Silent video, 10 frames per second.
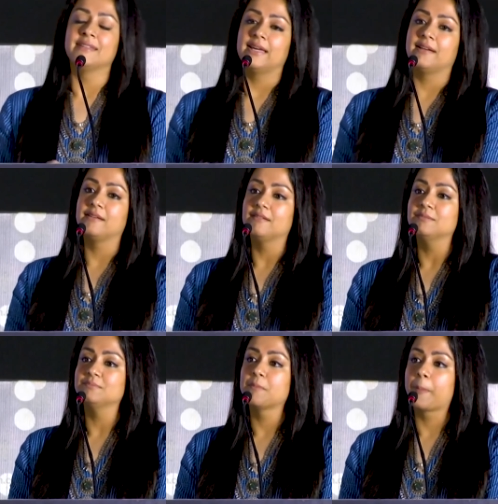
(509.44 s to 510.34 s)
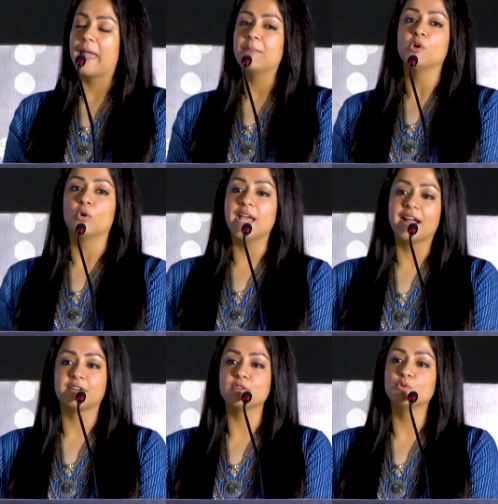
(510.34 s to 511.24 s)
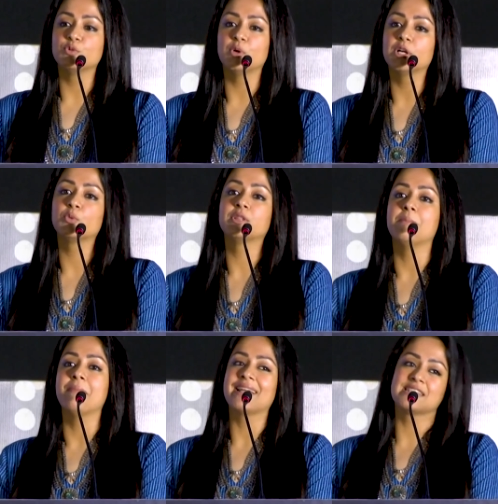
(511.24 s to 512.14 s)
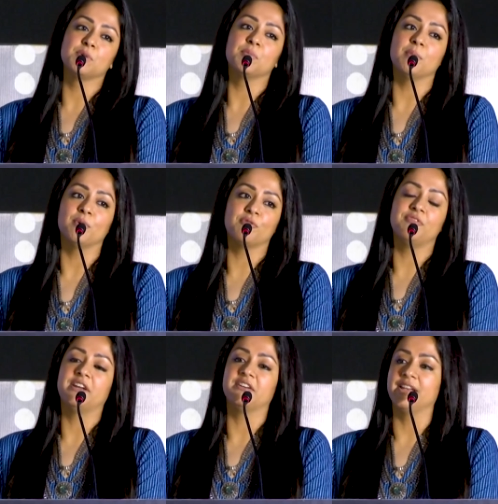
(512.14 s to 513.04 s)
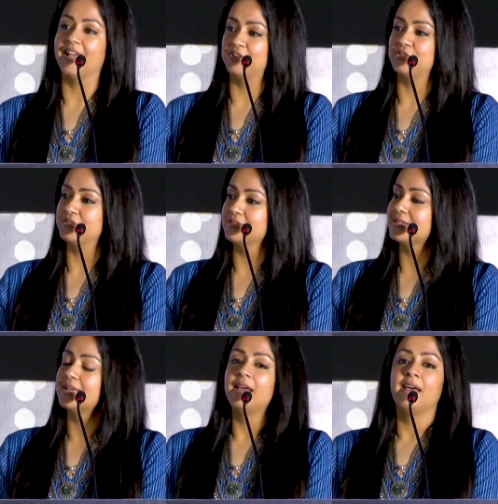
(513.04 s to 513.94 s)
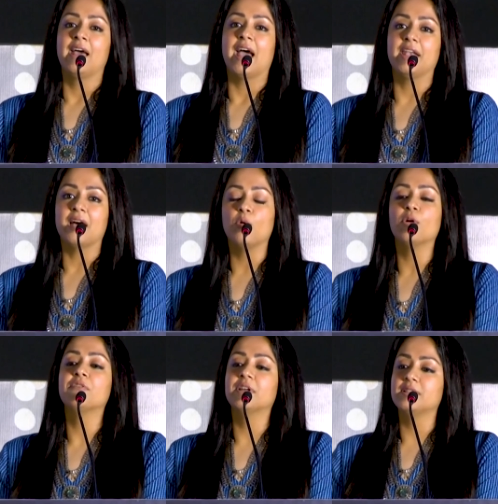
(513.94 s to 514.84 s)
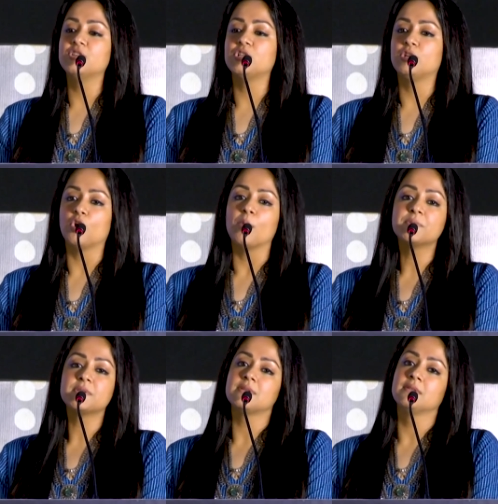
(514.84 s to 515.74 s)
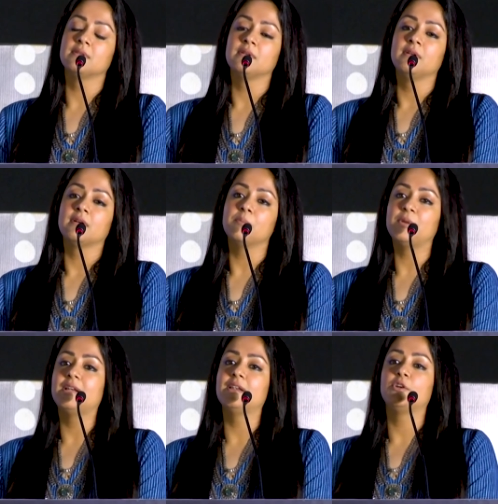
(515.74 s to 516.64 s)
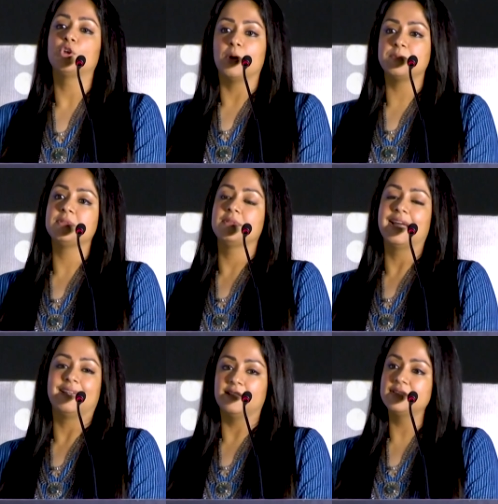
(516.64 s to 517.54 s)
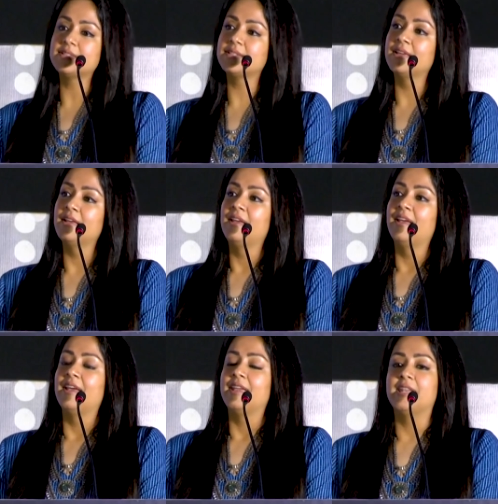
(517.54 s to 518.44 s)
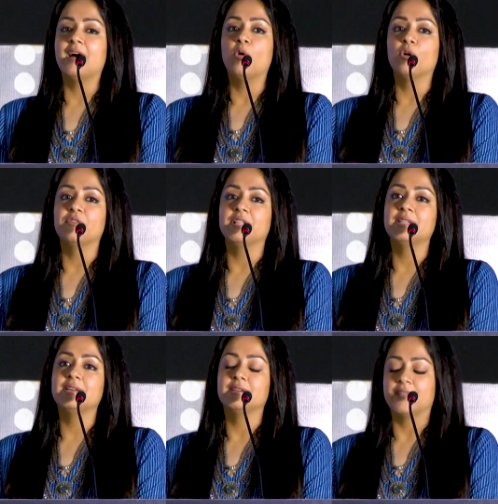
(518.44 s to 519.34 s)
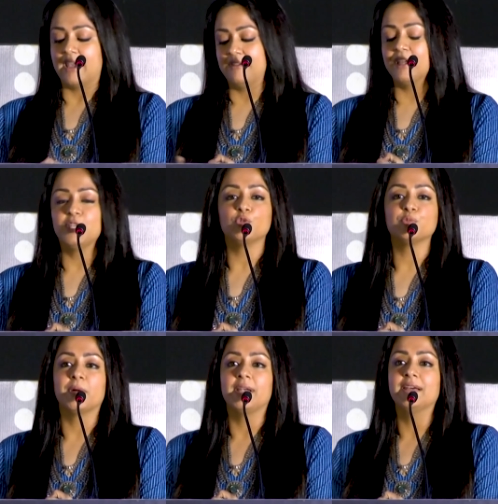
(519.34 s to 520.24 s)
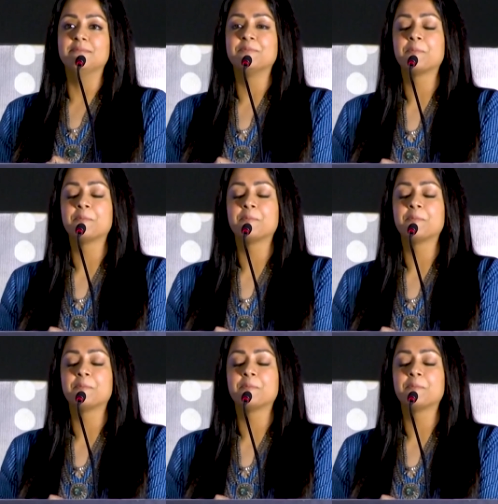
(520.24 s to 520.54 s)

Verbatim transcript: that. Uh, I'm the only actress who's worked with the maximum number of veteran actresses, and Aunga Vandhu, she tops, completely tops that list. You know, Aunga Vandhu, caravan use panla,